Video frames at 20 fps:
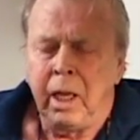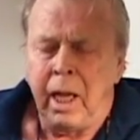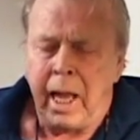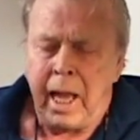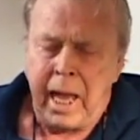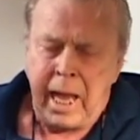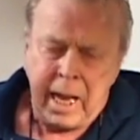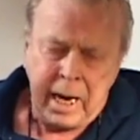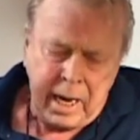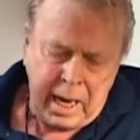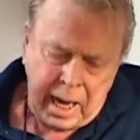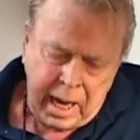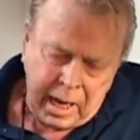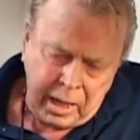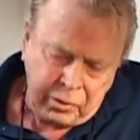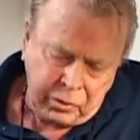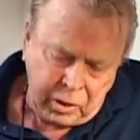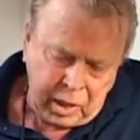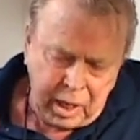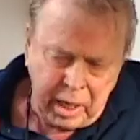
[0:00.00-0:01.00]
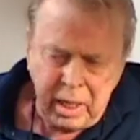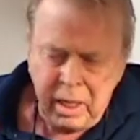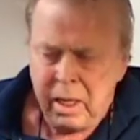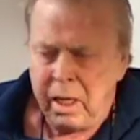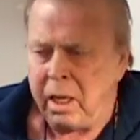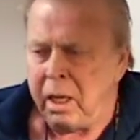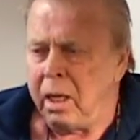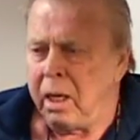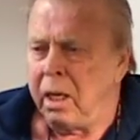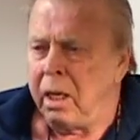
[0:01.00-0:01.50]
and as a
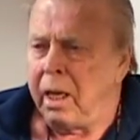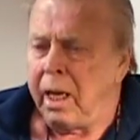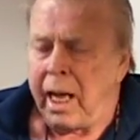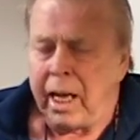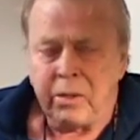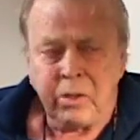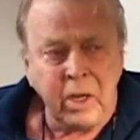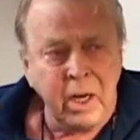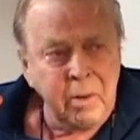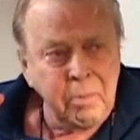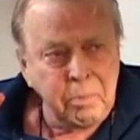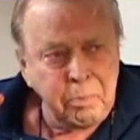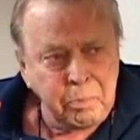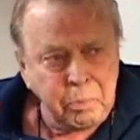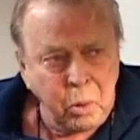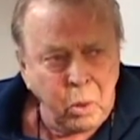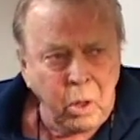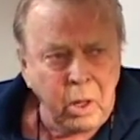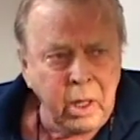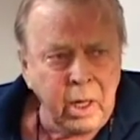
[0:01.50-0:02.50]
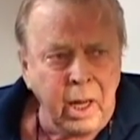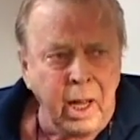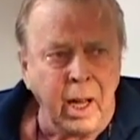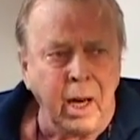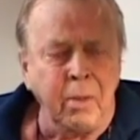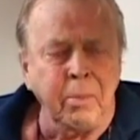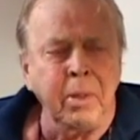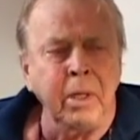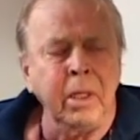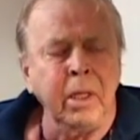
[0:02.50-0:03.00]
as an important
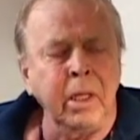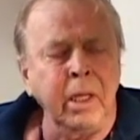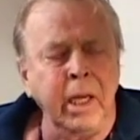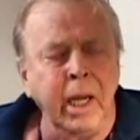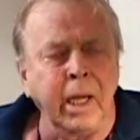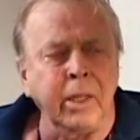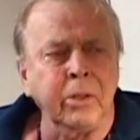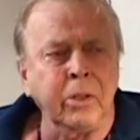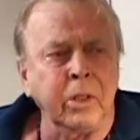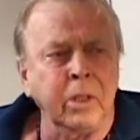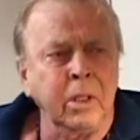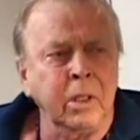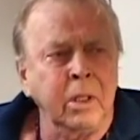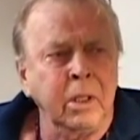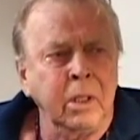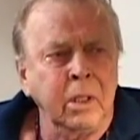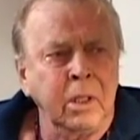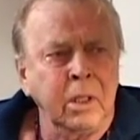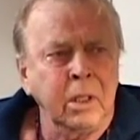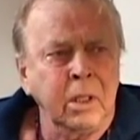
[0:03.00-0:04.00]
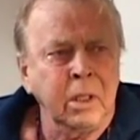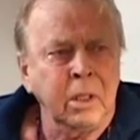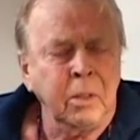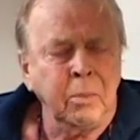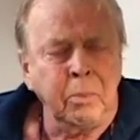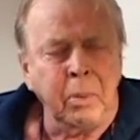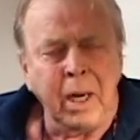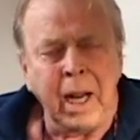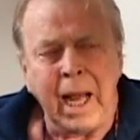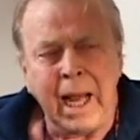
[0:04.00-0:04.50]
element, yes,
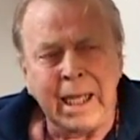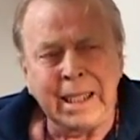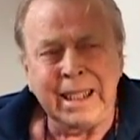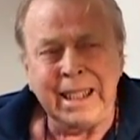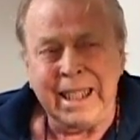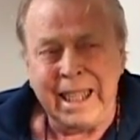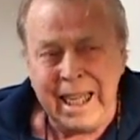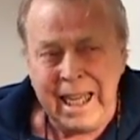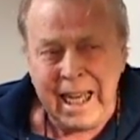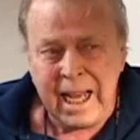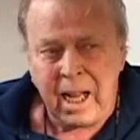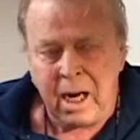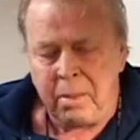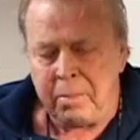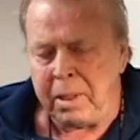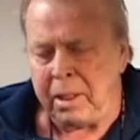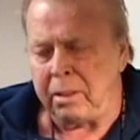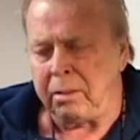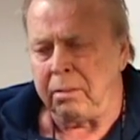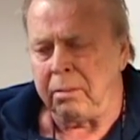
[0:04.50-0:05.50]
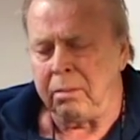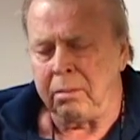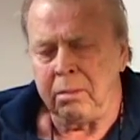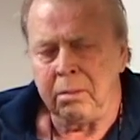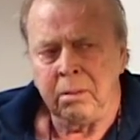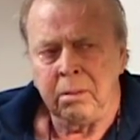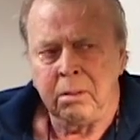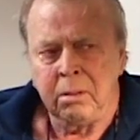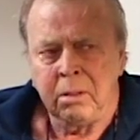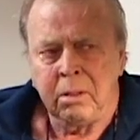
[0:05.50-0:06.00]
but as the element,
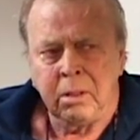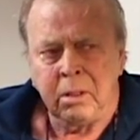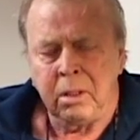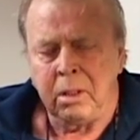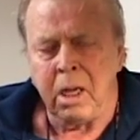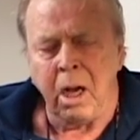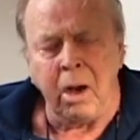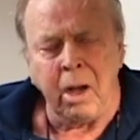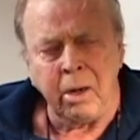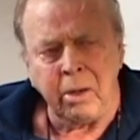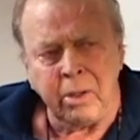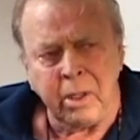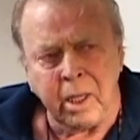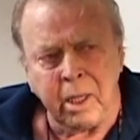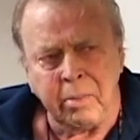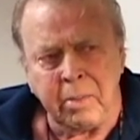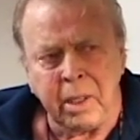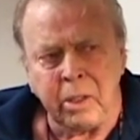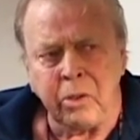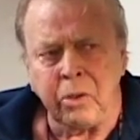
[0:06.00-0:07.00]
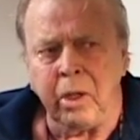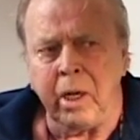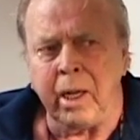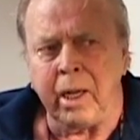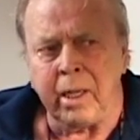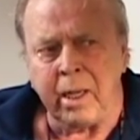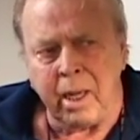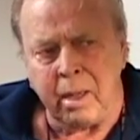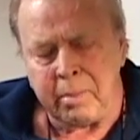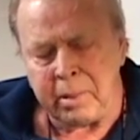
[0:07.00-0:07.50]
no, I don't think it makes good
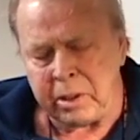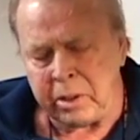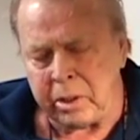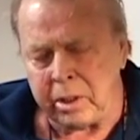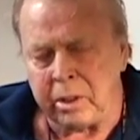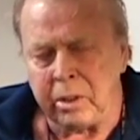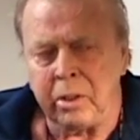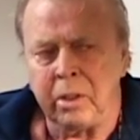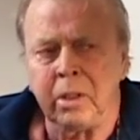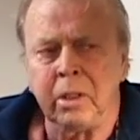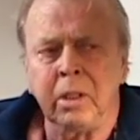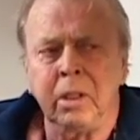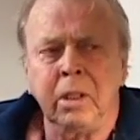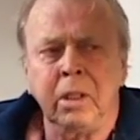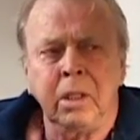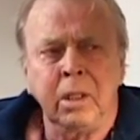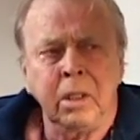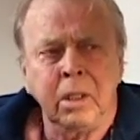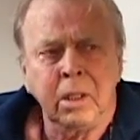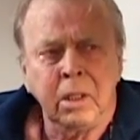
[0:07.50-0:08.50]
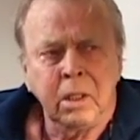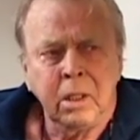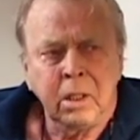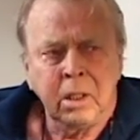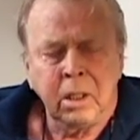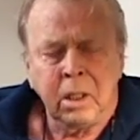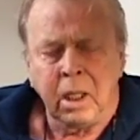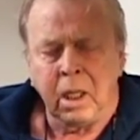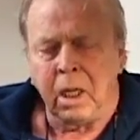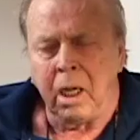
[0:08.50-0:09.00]
economic sense.
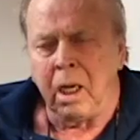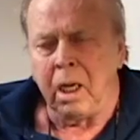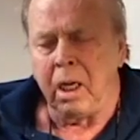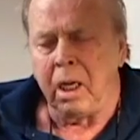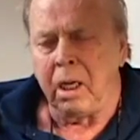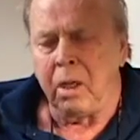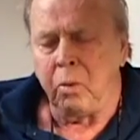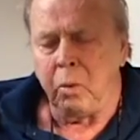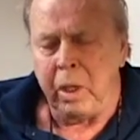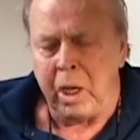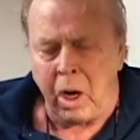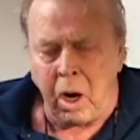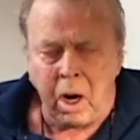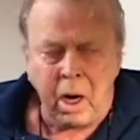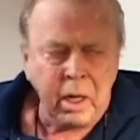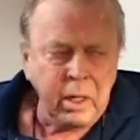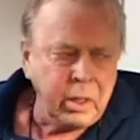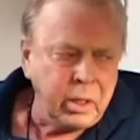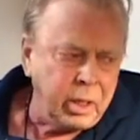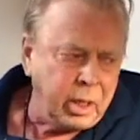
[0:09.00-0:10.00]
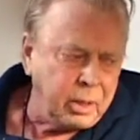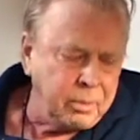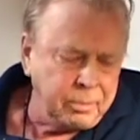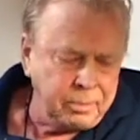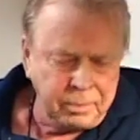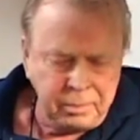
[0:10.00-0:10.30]
Uh, we aren't uh,